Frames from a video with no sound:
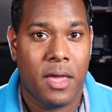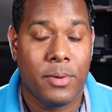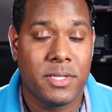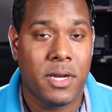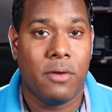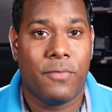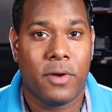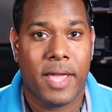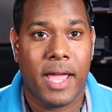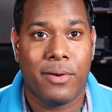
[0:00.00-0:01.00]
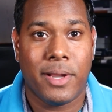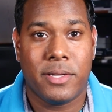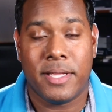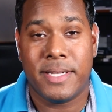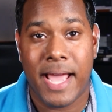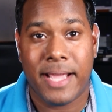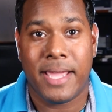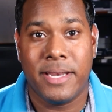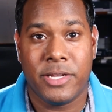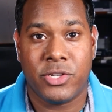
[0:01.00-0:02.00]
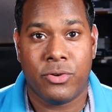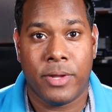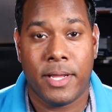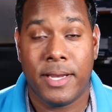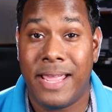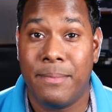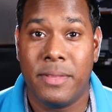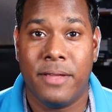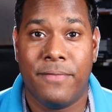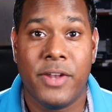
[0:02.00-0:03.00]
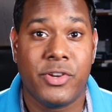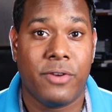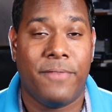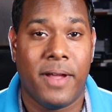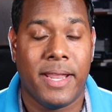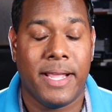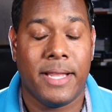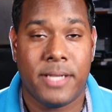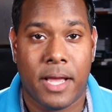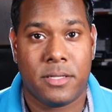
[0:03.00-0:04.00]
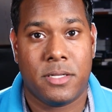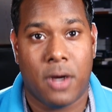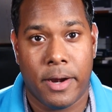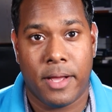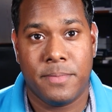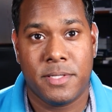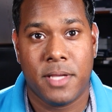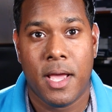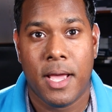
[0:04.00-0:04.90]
It was known for catering to the tech industry, namely venture funding in tech startups.